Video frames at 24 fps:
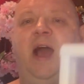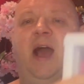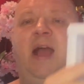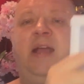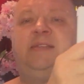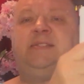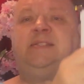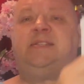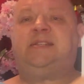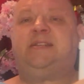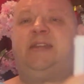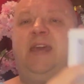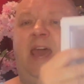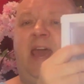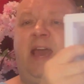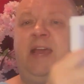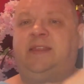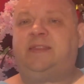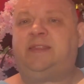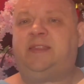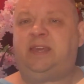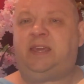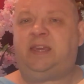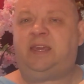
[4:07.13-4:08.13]
I stack
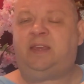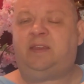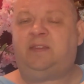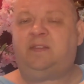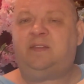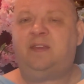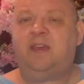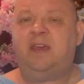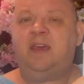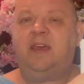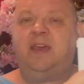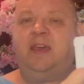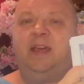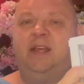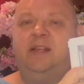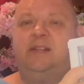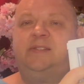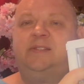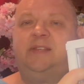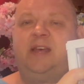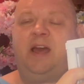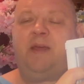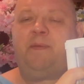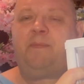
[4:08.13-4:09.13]
these
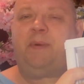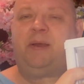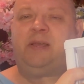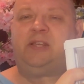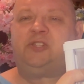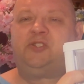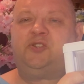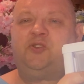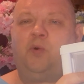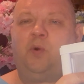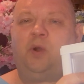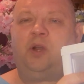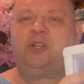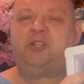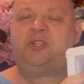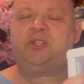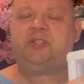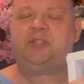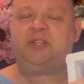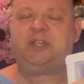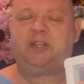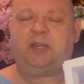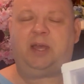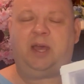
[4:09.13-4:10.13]
inside my
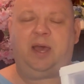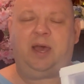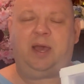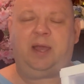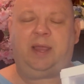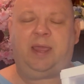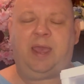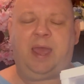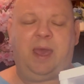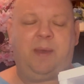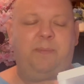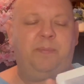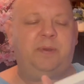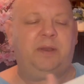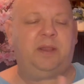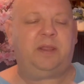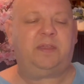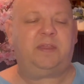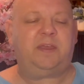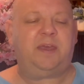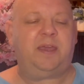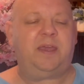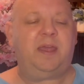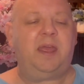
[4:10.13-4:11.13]
storage
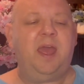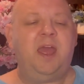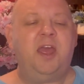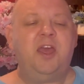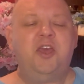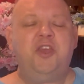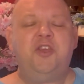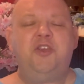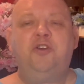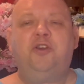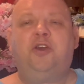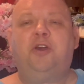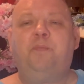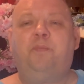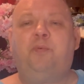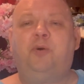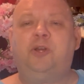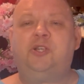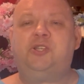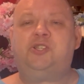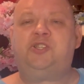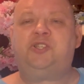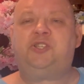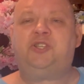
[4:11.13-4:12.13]
cabinet thing. You can
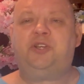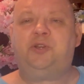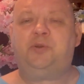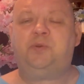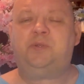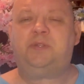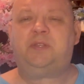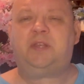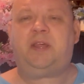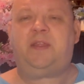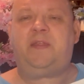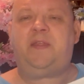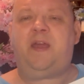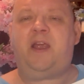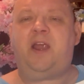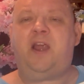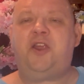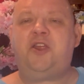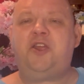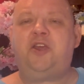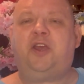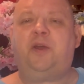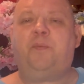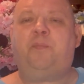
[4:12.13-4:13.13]
put shoes in there.
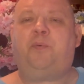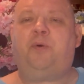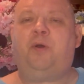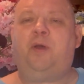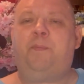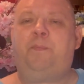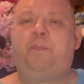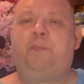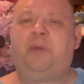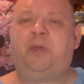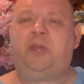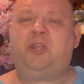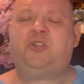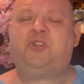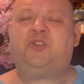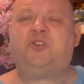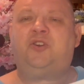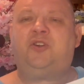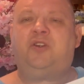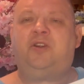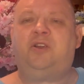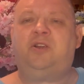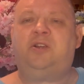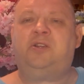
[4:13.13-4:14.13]
You can put
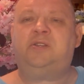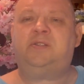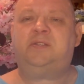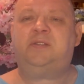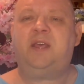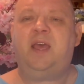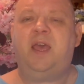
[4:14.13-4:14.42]
pictures.